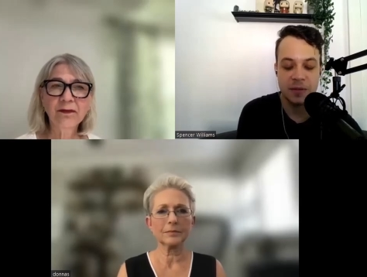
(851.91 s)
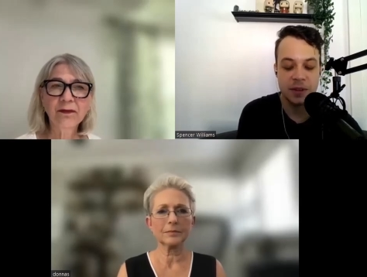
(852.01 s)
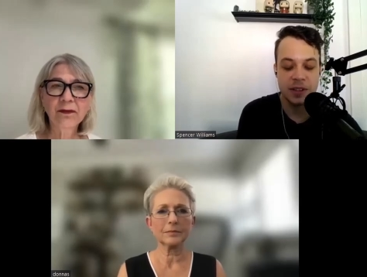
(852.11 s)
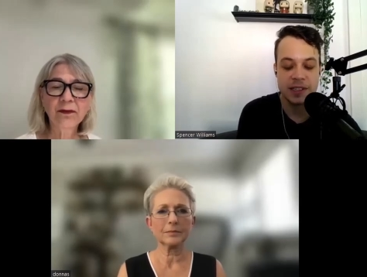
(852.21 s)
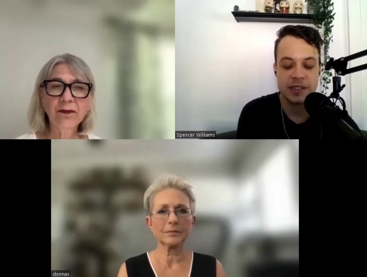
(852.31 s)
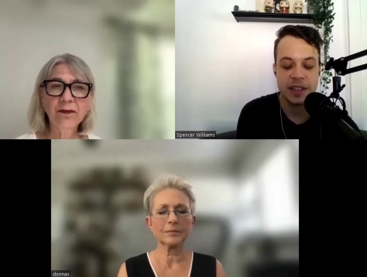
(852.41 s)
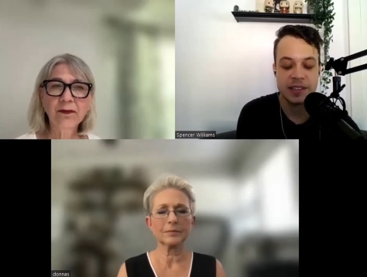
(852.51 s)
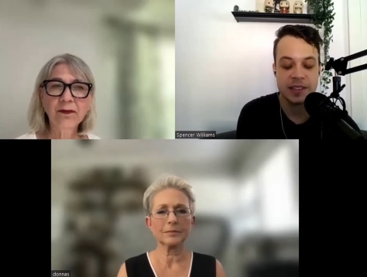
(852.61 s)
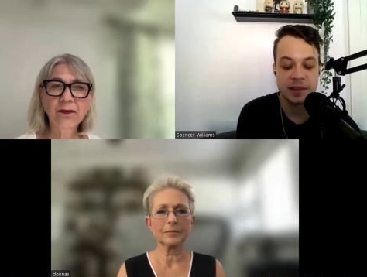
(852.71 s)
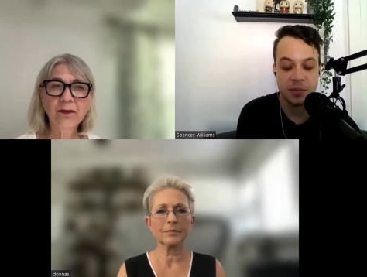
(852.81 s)
Speaker 1: feel this
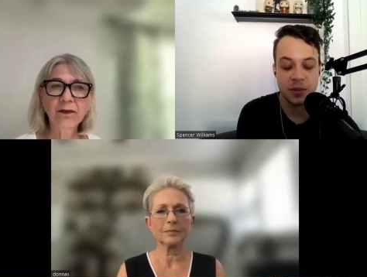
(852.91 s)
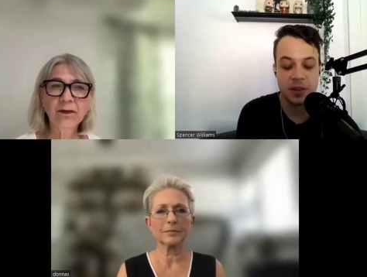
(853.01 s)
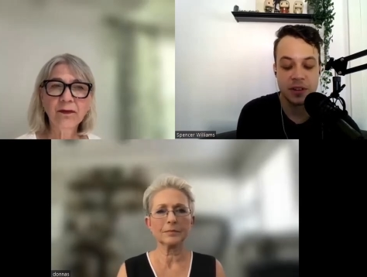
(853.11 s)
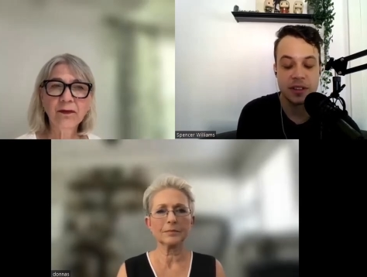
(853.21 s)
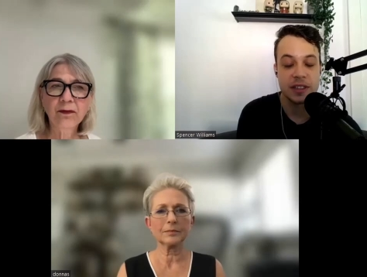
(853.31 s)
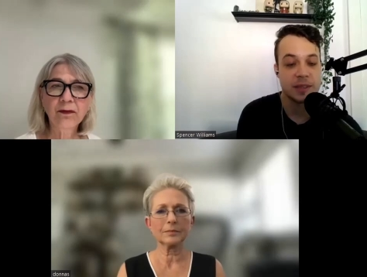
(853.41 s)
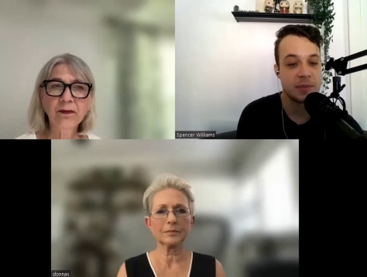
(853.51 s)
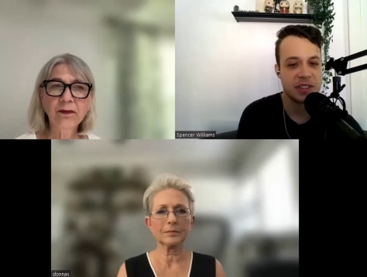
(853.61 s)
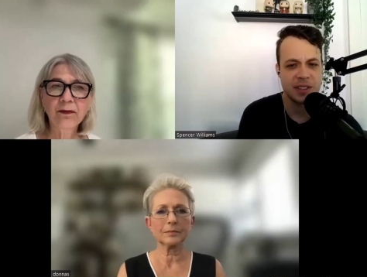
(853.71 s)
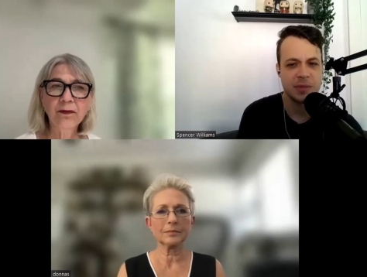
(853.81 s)
class is important,
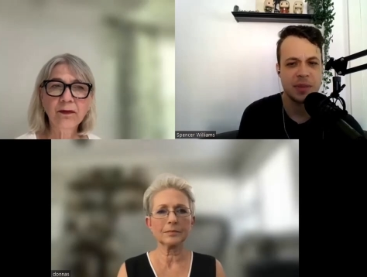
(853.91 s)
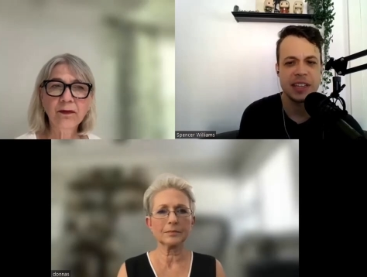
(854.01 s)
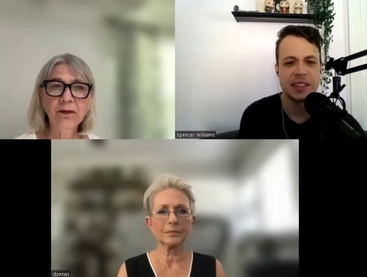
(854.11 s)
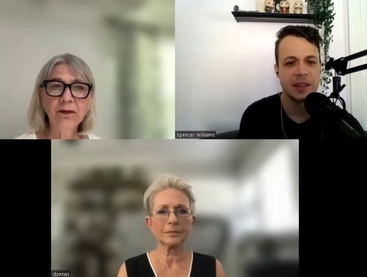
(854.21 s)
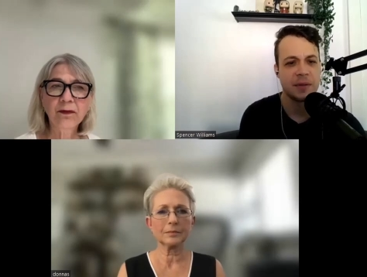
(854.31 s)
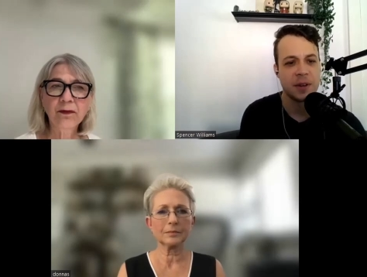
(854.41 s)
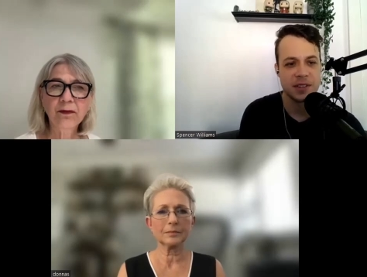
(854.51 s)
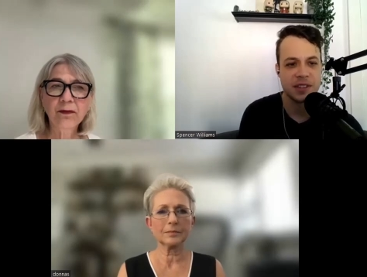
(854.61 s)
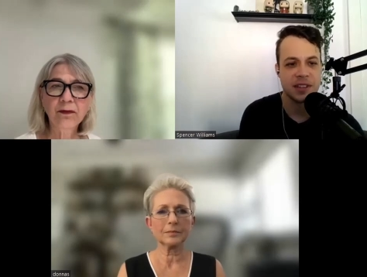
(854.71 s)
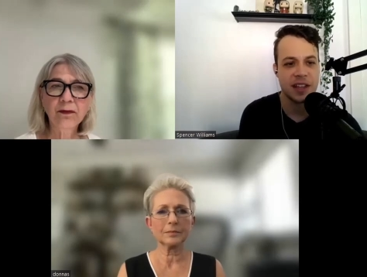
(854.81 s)
especially being the
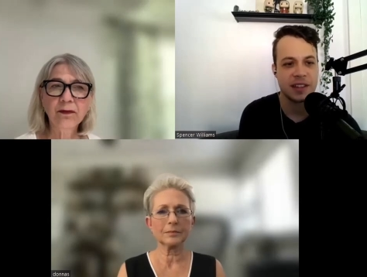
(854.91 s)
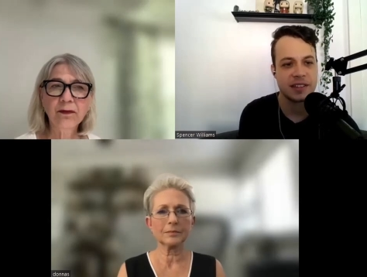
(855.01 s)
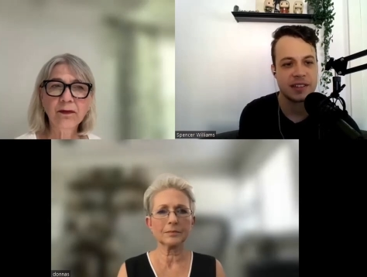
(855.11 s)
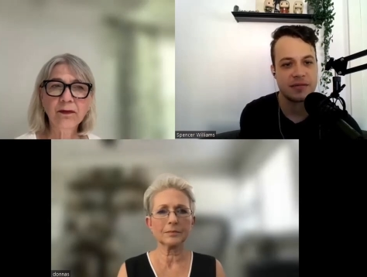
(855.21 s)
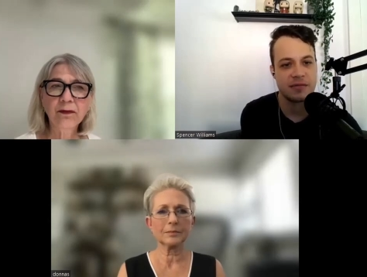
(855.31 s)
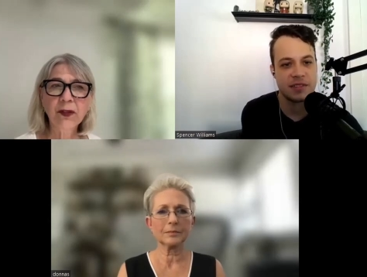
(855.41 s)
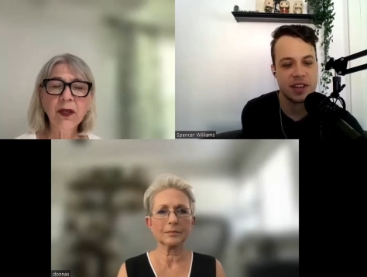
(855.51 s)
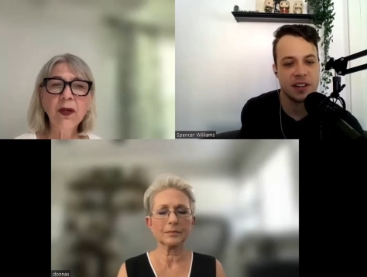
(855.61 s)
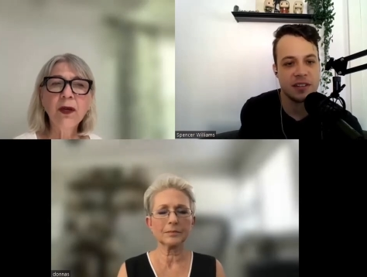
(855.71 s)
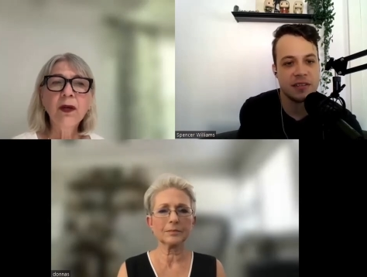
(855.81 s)
first class,
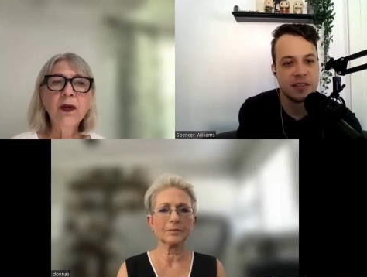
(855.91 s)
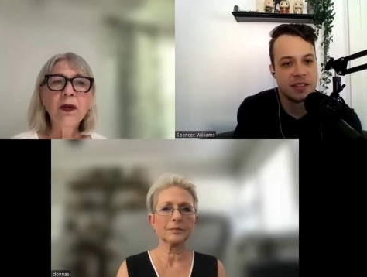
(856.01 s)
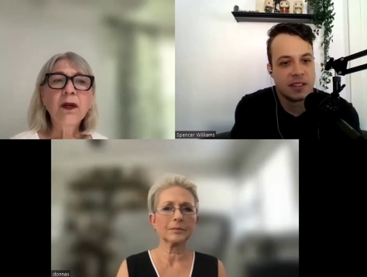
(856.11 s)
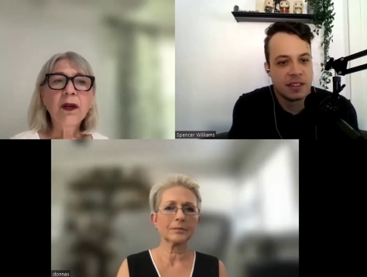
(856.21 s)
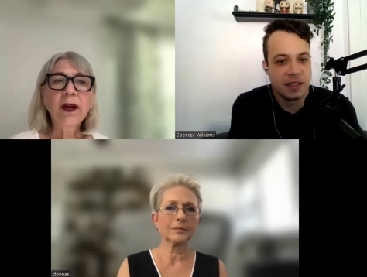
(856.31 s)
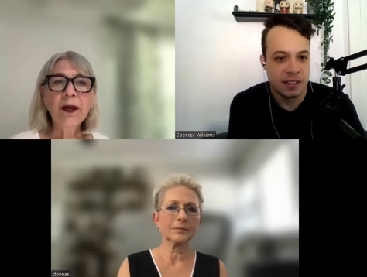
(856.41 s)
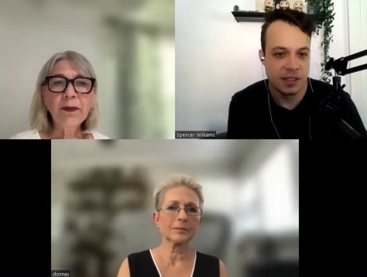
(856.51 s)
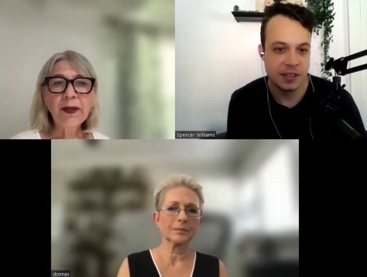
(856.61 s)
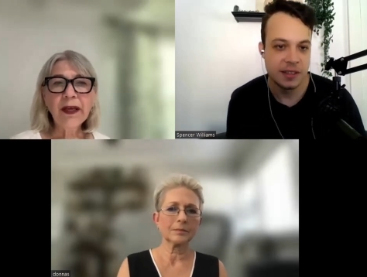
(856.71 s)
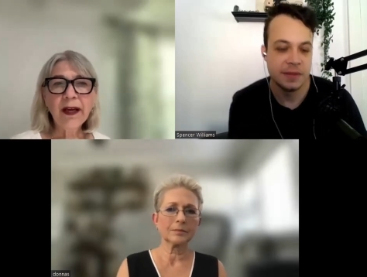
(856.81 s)
Sharon?
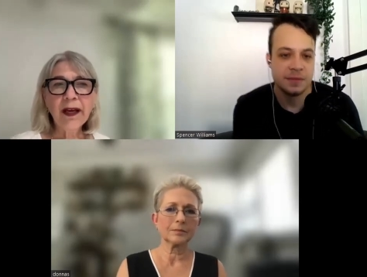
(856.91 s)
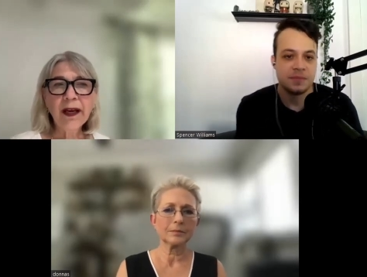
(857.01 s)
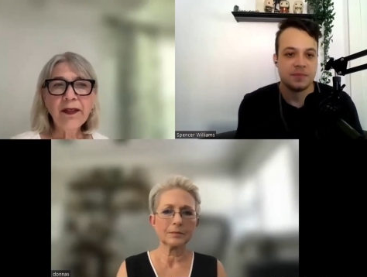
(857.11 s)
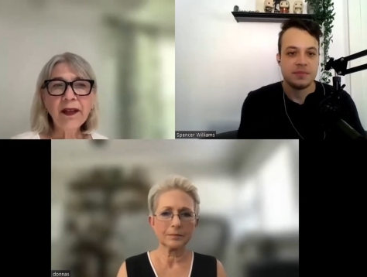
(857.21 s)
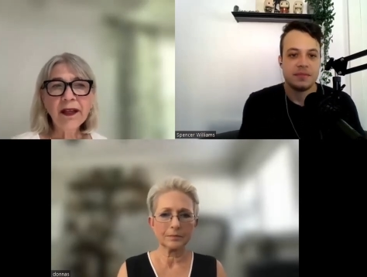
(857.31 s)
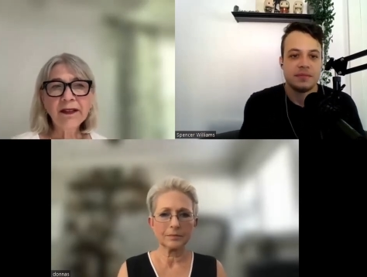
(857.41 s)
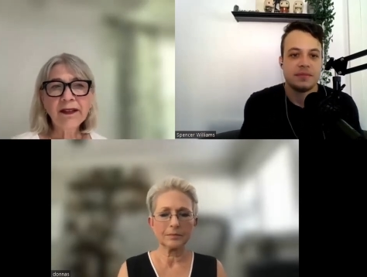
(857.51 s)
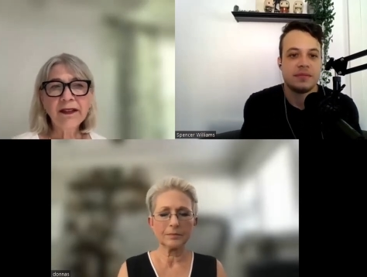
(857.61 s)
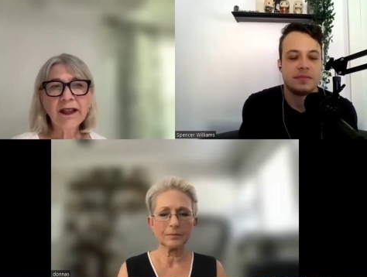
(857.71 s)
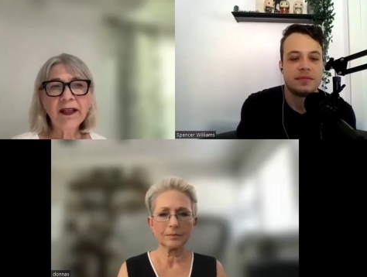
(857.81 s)
Speaker 2: Um, I think it's
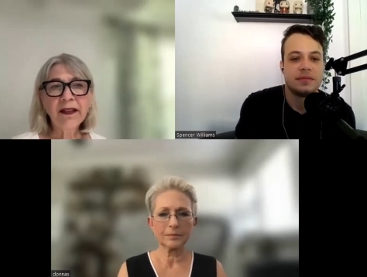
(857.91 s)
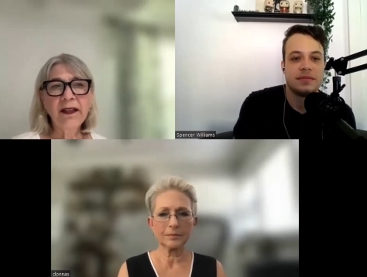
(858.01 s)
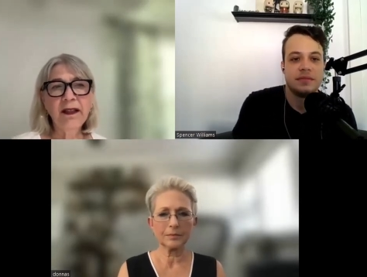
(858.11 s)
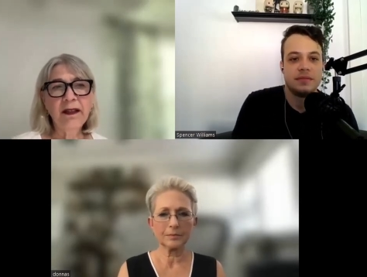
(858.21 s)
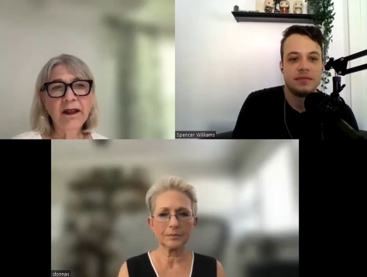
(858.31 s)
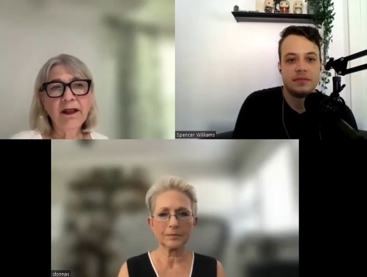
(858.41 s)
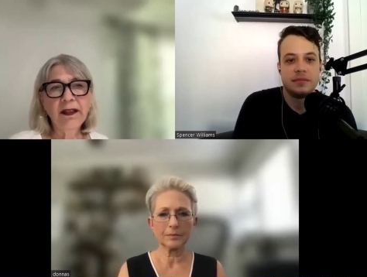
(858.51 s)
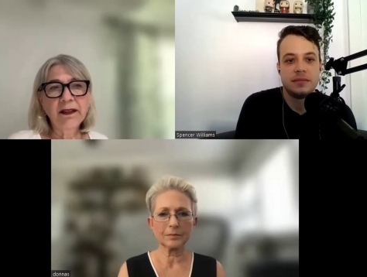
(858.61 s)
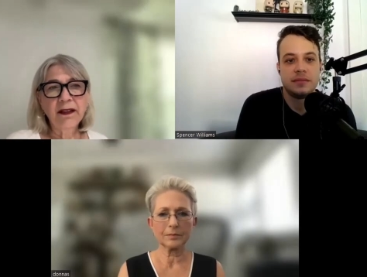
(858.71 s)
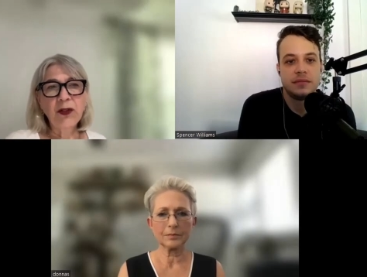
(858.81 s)
exactly the
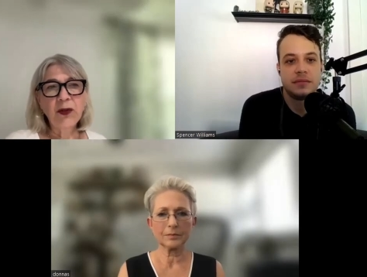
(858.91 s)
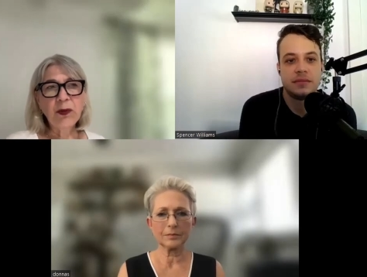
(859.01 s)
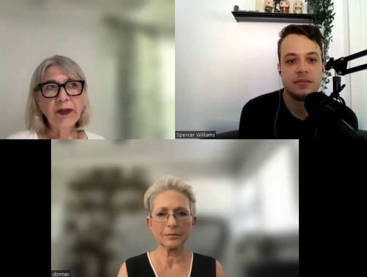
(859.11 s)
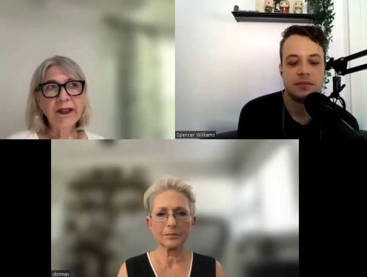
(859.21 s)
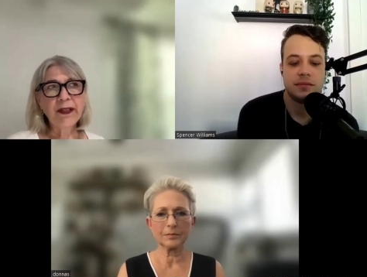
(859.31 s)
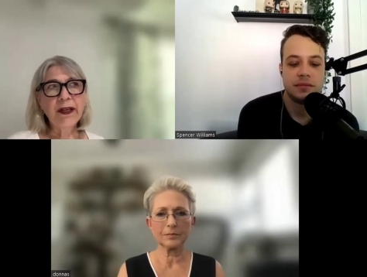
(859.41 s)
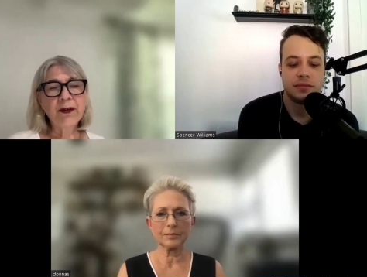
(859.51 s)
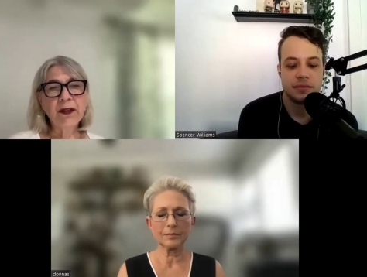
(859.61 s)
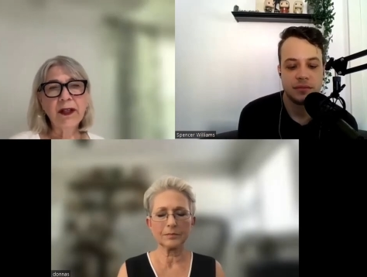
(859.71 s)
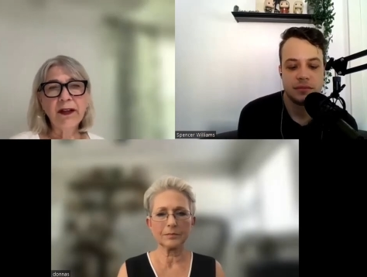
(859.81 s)
things that you pointed
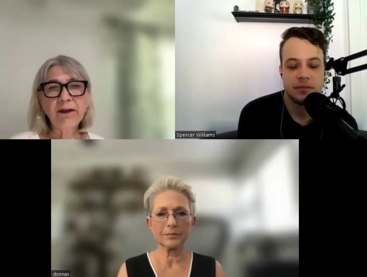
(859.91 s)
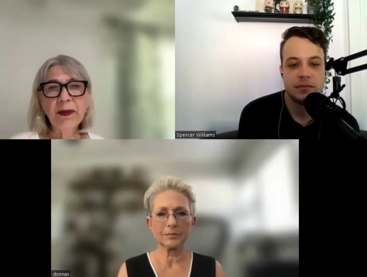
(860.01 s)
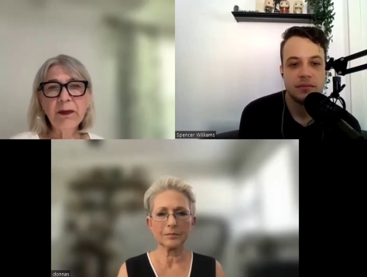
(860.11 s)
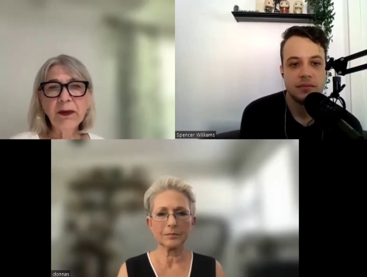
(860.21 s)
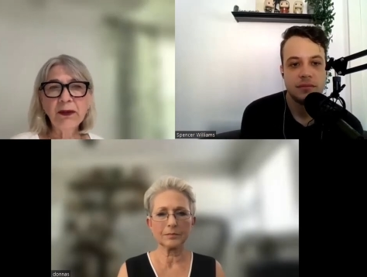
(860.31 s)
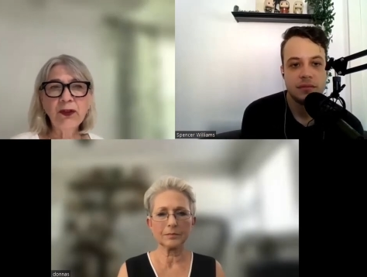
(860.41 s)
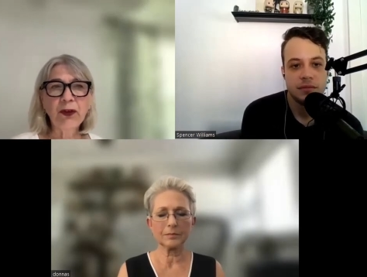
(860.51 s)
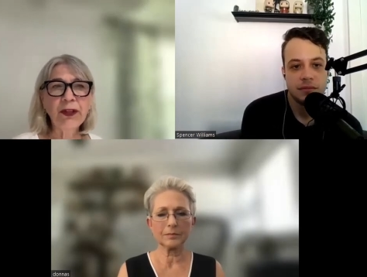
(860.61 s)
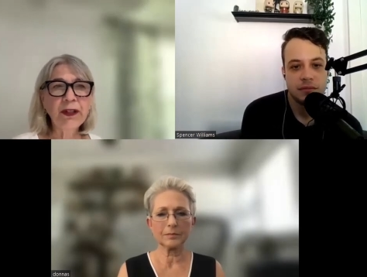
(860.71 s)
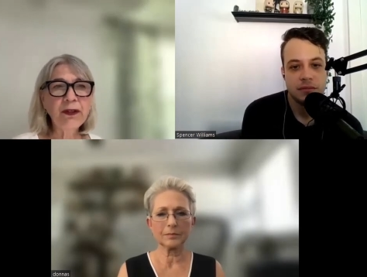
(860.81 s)
out. A lot of people join the